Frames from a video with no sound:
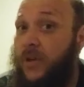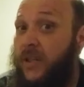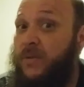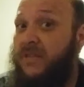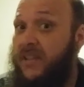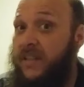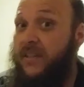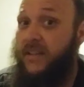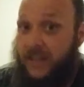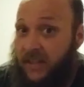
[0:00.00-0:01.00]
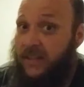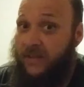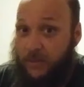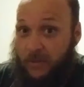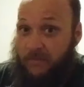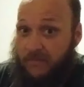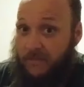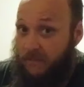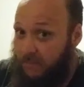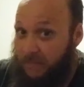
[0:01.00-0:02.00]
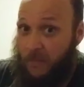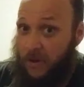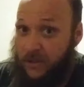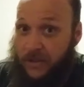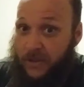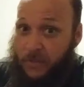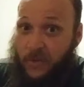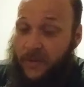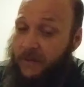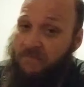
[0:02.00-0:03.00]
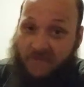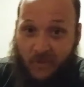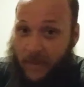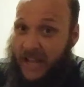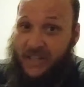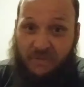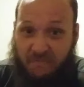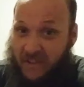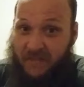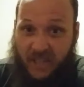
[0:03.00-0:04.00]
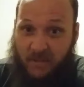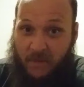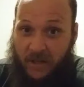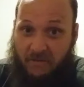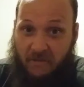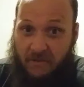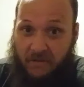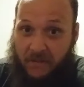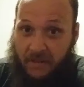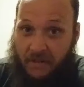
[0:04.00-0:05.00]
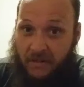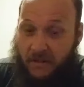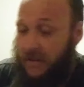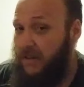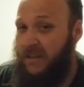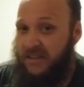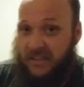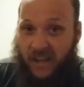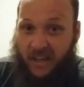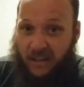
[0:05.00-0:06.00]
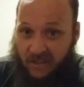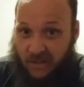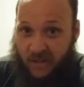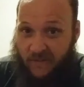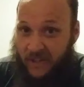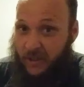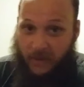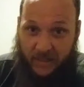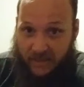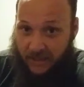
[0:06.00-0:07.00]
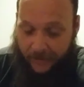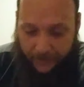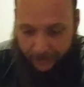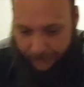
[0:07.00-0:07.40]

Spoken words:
He was in the living room watching his movie for the past 15 minutes. Second I started the video, he's in here.